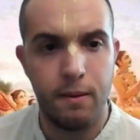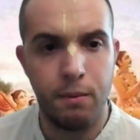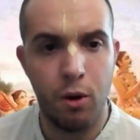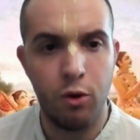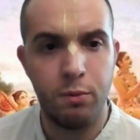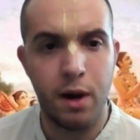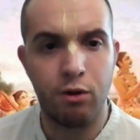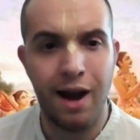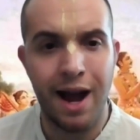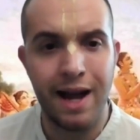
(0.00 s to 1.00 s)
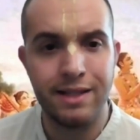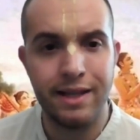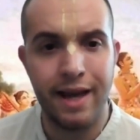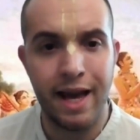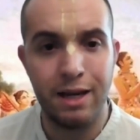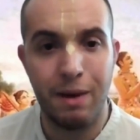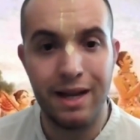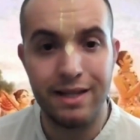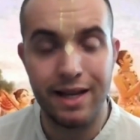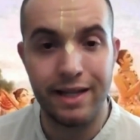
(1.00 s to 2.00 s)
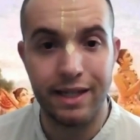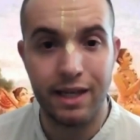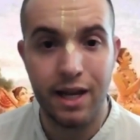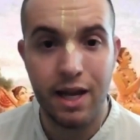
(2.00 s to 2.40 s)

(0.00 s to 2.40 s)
Both by rising and by setting,